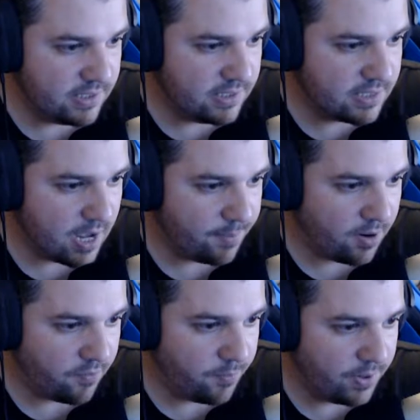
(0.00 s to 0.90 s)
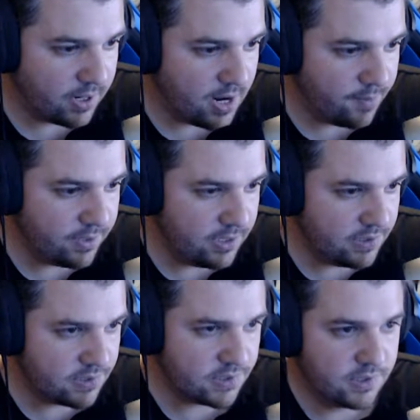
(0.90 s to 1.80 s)
top cover pick
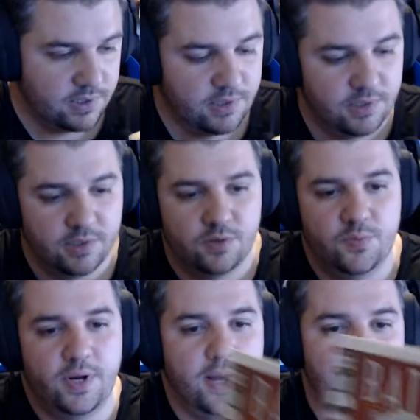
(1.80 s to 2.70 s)
nominees, we got